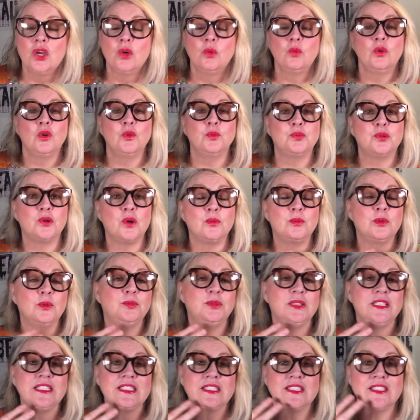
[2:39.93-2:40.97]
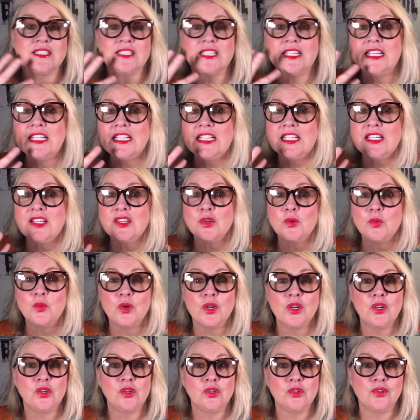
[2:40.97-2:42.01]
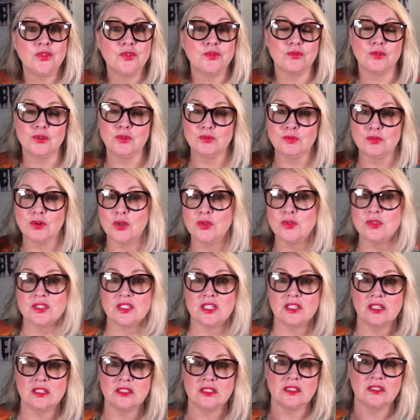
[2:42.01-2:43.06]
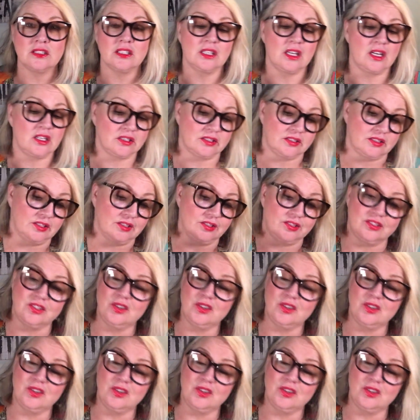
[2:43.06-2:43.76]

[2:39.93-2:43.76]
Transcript: We'll probably see the world through rose-colored glasses.